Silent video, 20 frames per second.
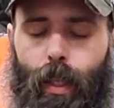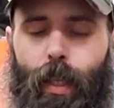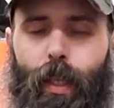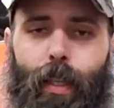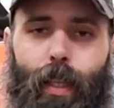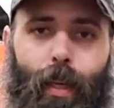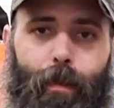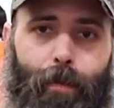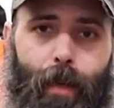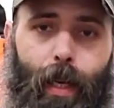
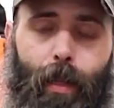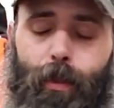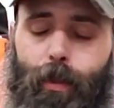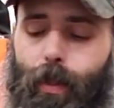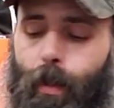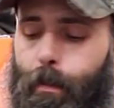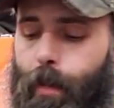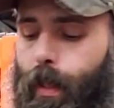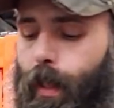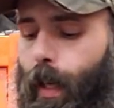They found
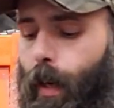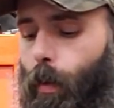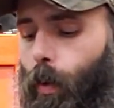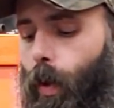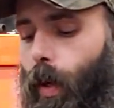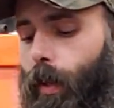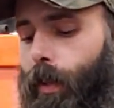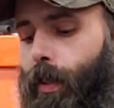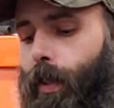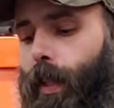something that
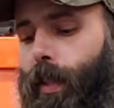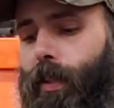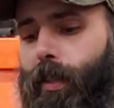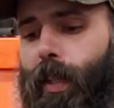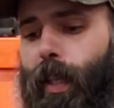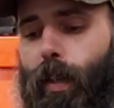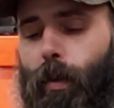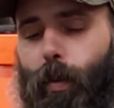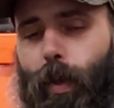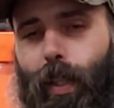works, they
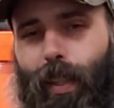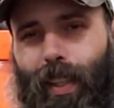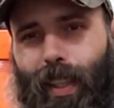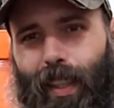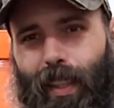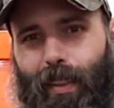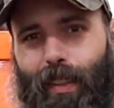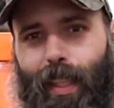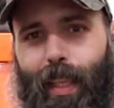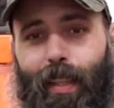stayed with
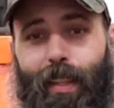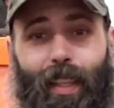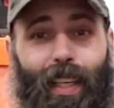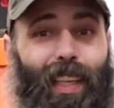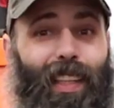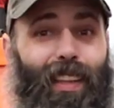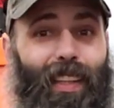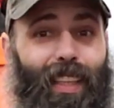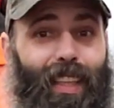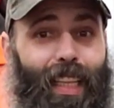it. I
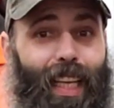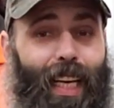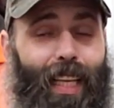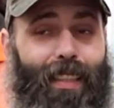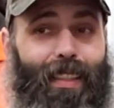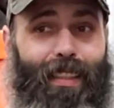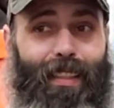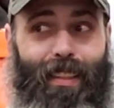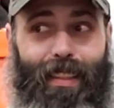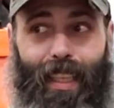think in the
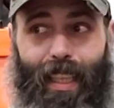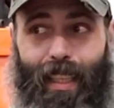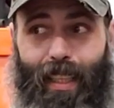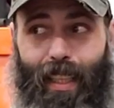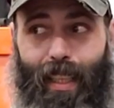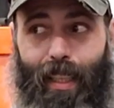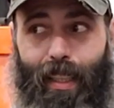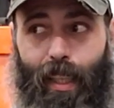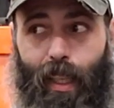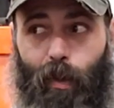last
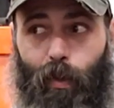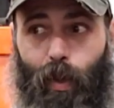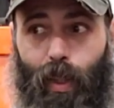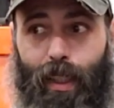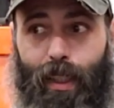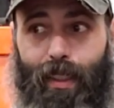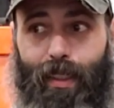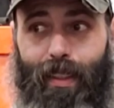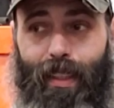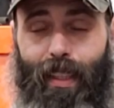decade, I want
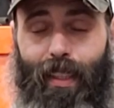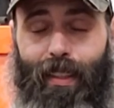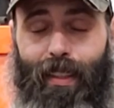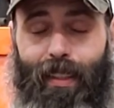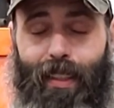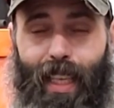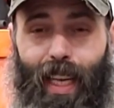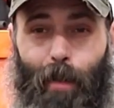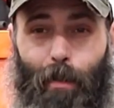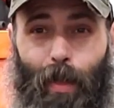to say
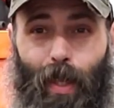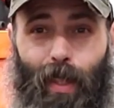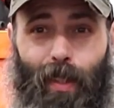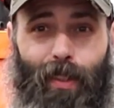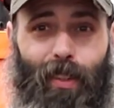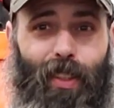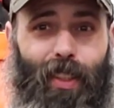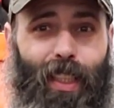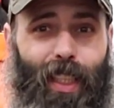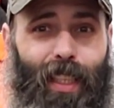
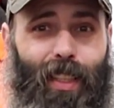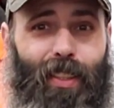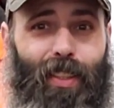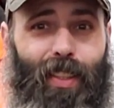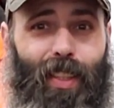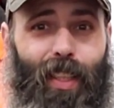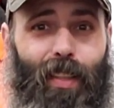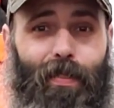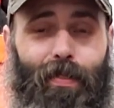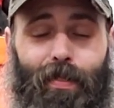Snap-on's changed
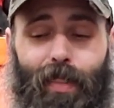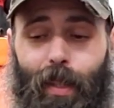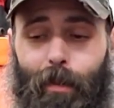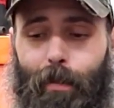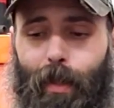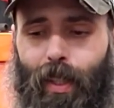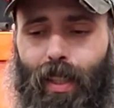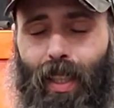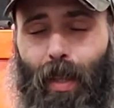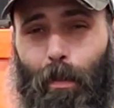stuff up
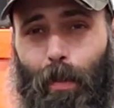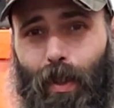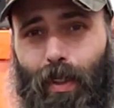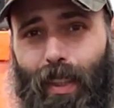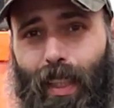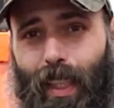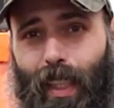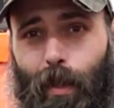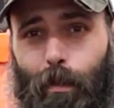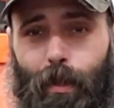a couple
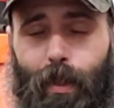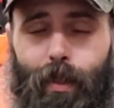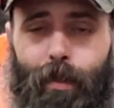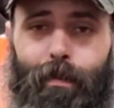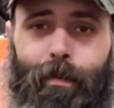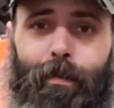times.